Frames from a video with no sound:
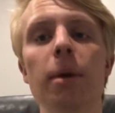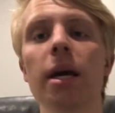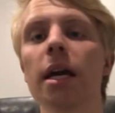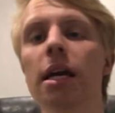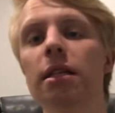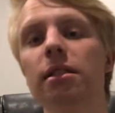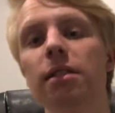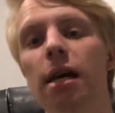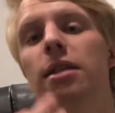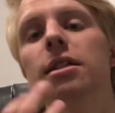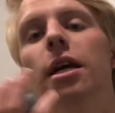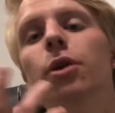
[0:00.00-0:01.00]
he
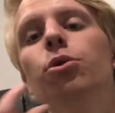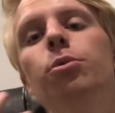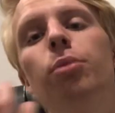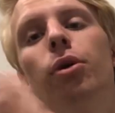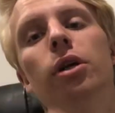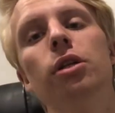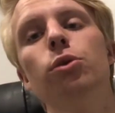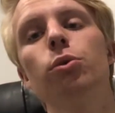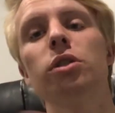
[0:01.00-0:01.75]
decided that he would put it into a